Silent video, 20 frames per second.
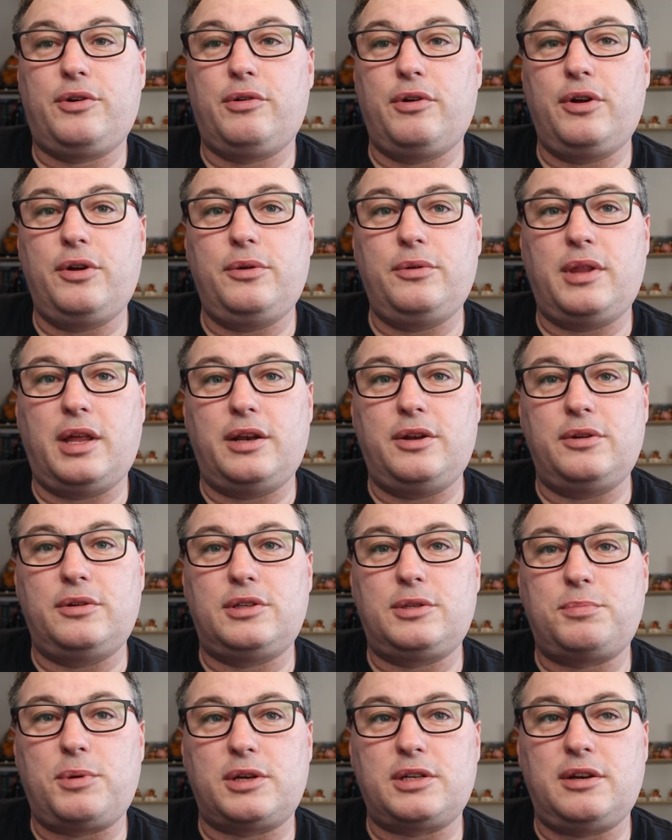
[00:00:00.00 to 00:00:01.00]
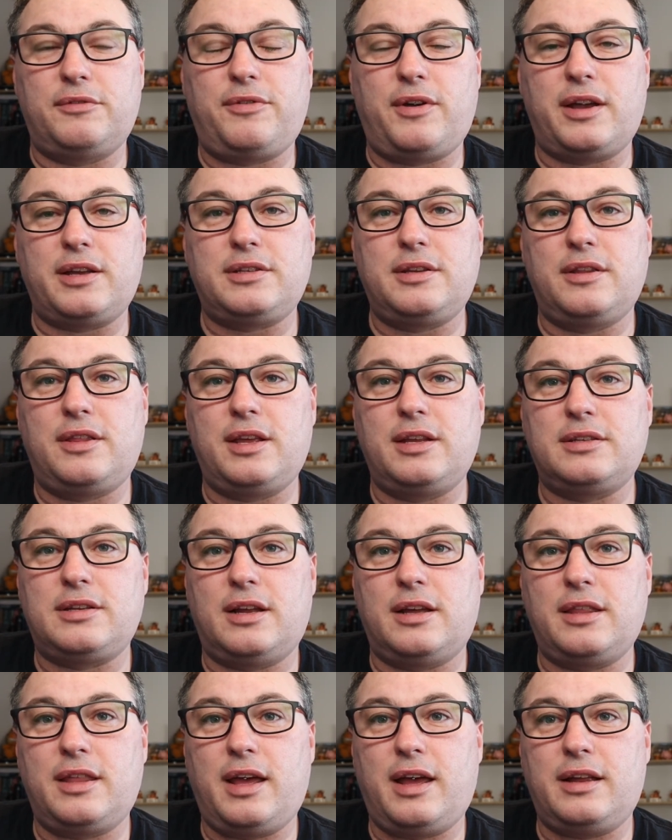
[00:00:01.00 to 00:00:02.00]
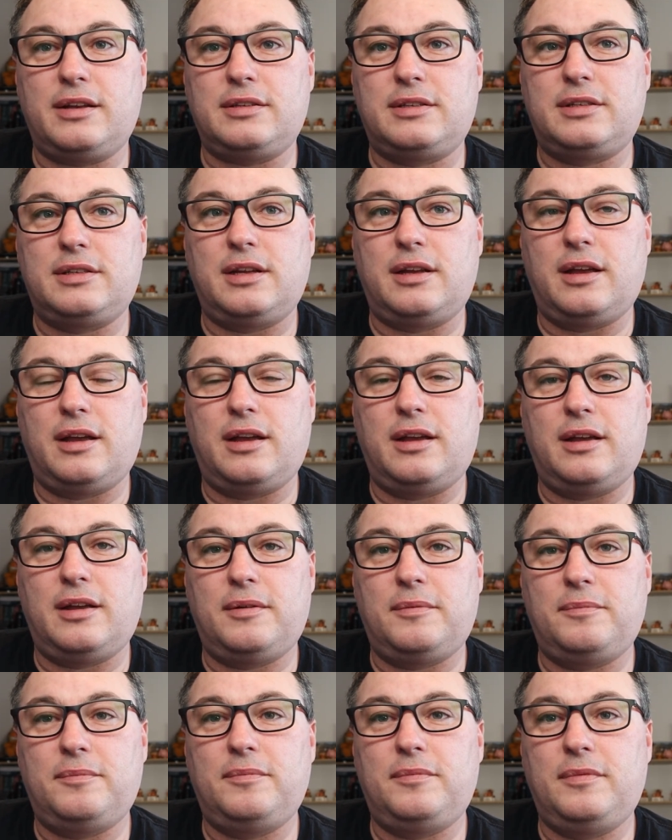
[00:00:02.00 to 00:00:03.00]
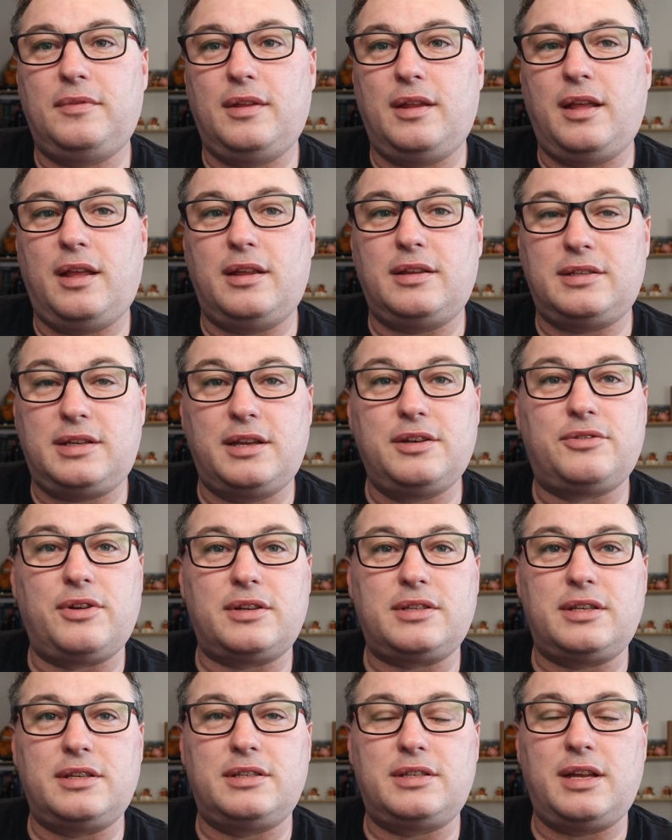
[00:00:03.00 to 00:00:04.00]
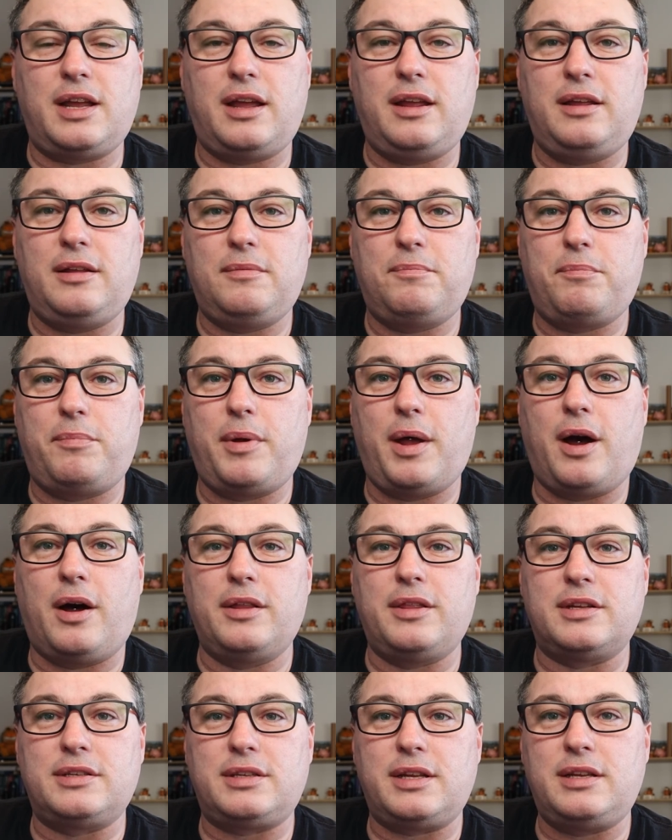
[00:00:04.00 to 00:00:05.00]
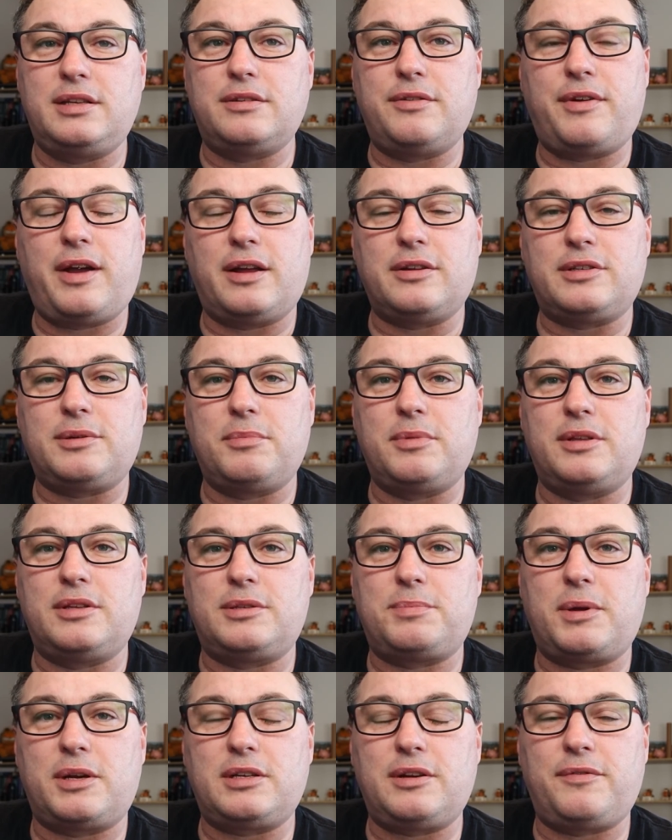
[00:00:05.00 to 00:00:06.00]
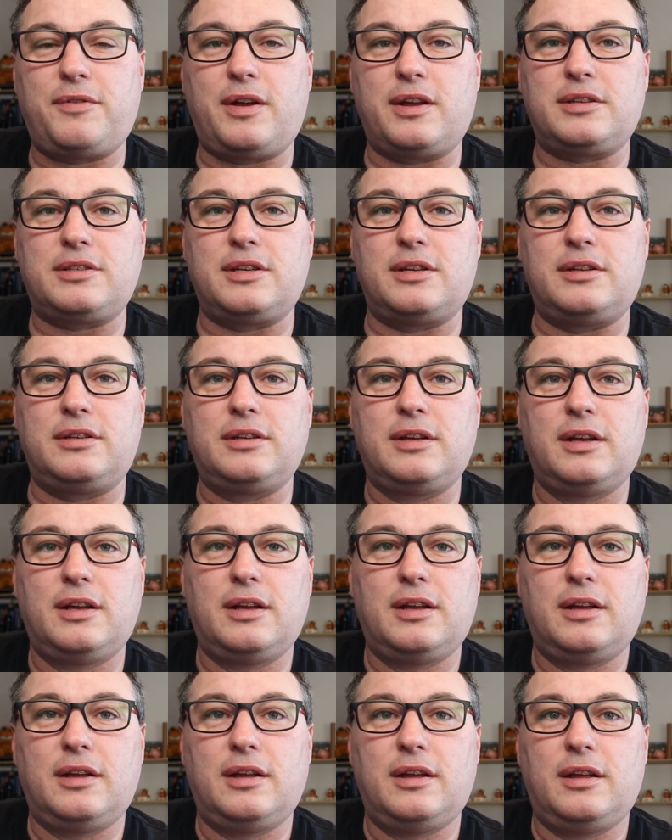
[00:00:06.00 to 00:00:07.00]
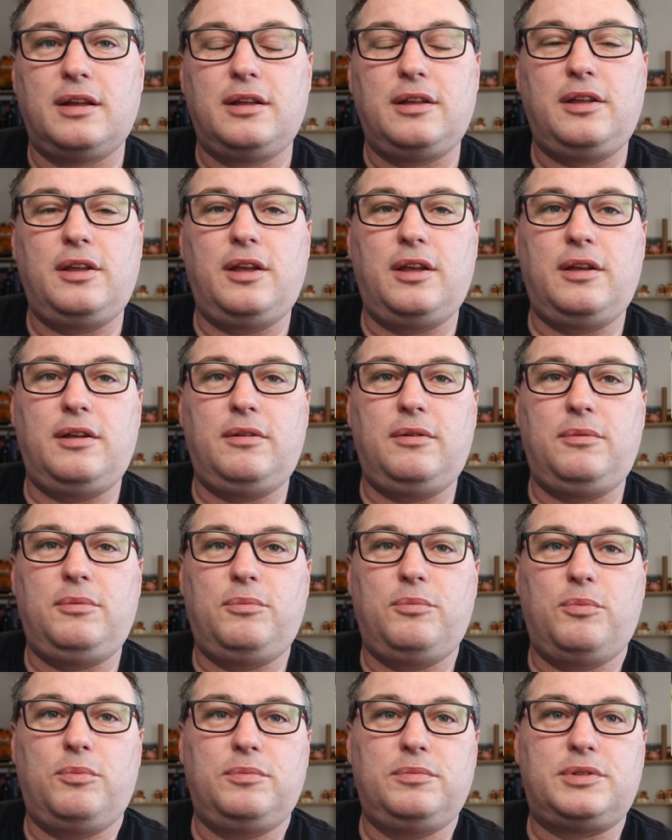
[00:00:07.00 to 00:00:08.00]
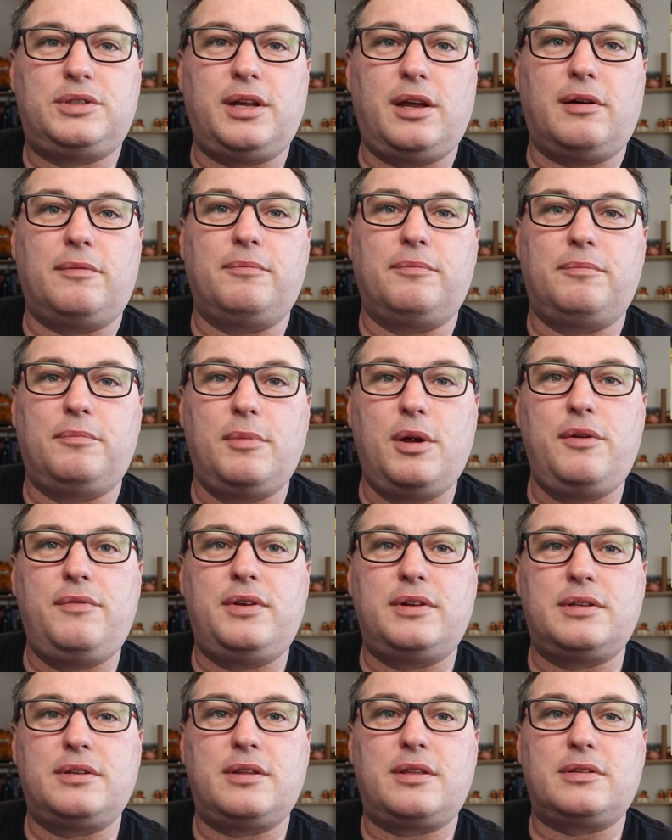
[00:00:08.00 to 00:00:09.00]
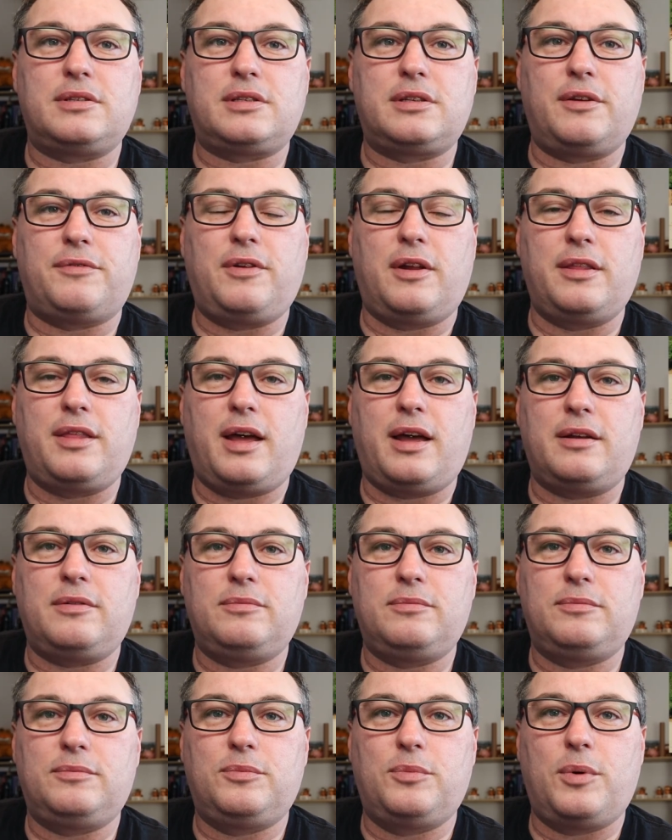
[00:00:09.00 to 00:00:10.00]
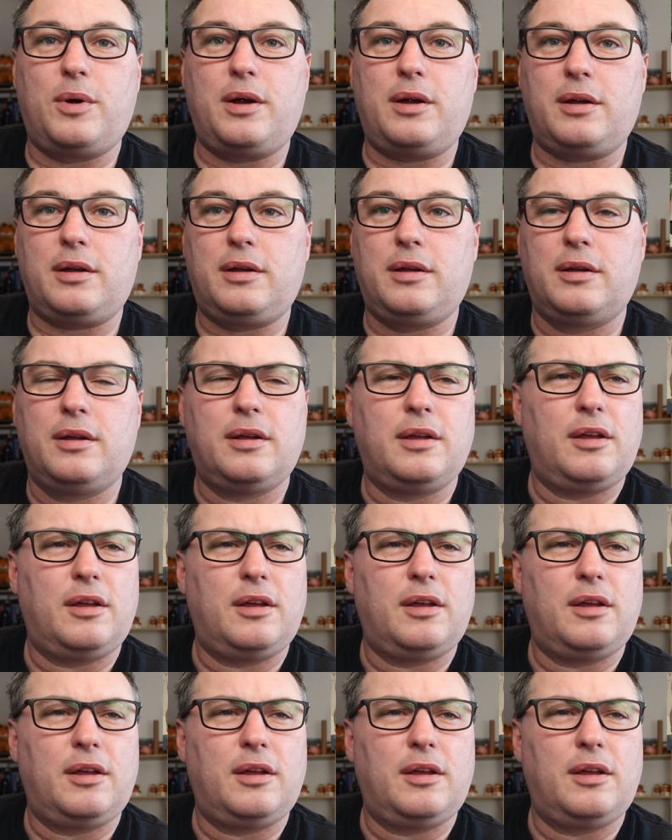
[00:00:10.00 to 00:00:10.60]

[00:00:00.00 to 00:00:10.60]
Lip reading: Crew, they do special effects and things like that. It's interesting to see behind the scenes of how some of the special effects that you see on movies and stuff like that work.